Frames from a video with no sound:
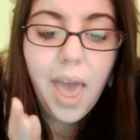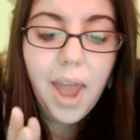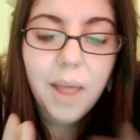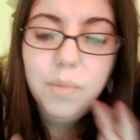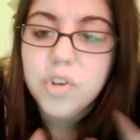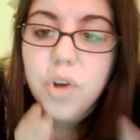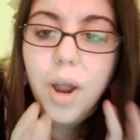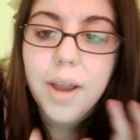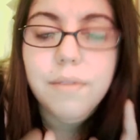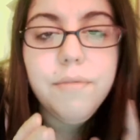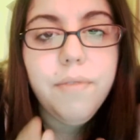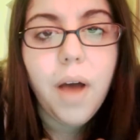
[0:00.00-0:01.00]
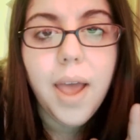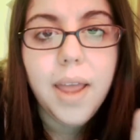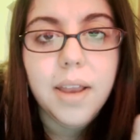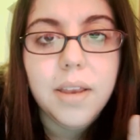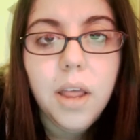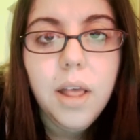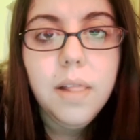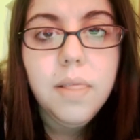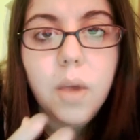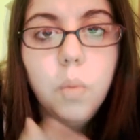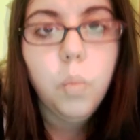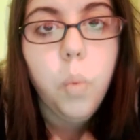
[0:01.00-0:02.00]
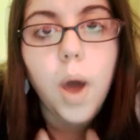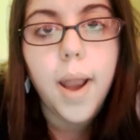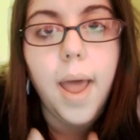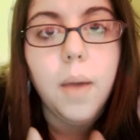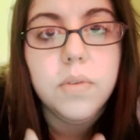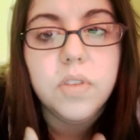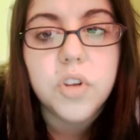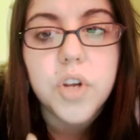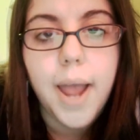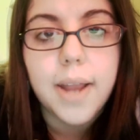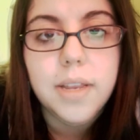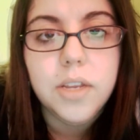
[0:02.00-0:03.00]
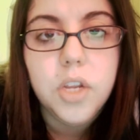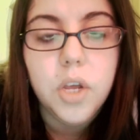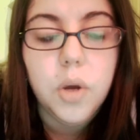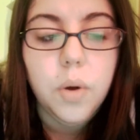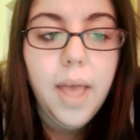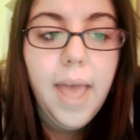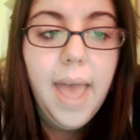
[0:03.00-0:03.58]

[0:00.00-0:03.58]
and I was trying to find, like, what I was attracted to,